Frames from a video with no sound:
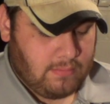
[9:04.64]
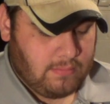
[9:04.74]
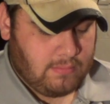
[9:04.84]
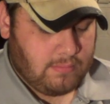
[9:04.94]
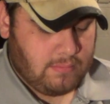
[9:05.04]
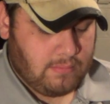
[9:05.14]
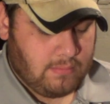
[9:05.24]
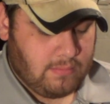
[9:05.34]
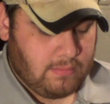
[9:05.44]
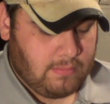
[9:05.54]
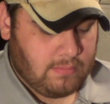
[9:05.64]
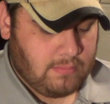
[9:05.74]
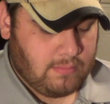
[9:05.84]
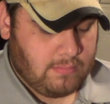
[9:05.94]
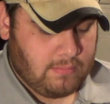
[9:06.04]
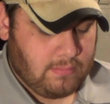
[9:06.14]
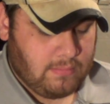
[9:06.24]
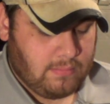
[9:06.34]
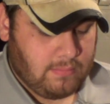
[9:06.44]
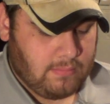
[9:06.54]

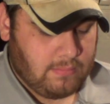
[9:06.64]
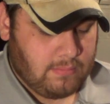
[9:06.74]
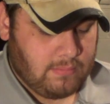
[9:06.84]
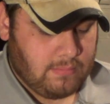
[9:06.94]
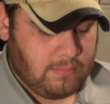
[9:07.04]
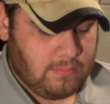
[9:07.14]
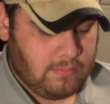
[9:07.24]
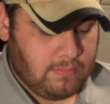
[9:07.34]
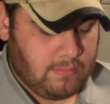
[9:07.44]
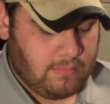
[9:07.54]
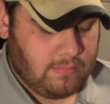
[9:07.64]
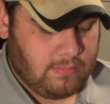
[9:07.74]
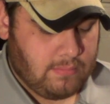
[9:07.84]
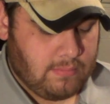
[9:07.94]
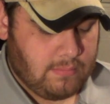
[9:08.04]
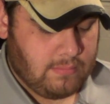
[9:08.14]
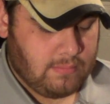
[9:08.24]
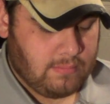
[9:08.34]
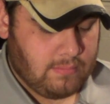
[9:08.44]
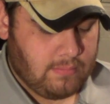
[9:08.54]

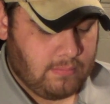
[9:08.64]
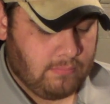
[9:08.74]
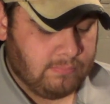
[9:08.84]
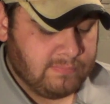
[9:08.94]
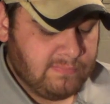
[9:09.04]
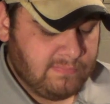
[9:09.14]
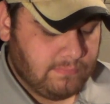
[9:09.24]
(not speaking)